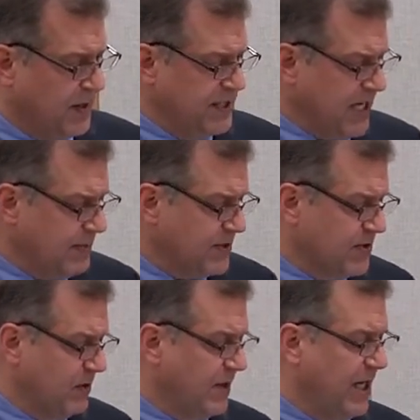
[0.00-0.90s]
These types of
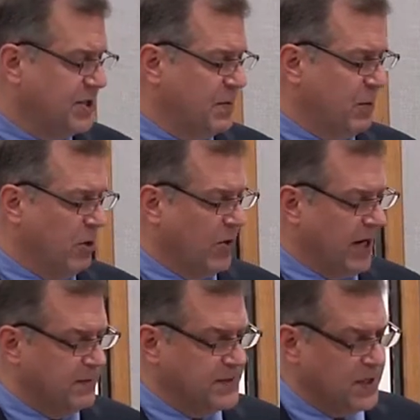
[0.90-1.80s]
certification
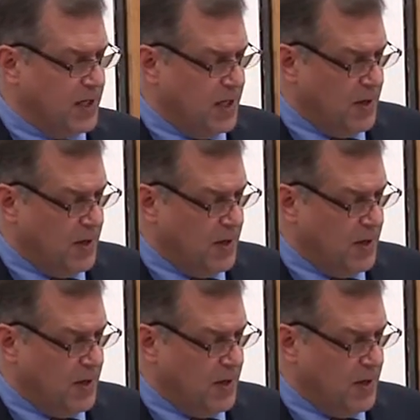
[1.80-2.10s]
programs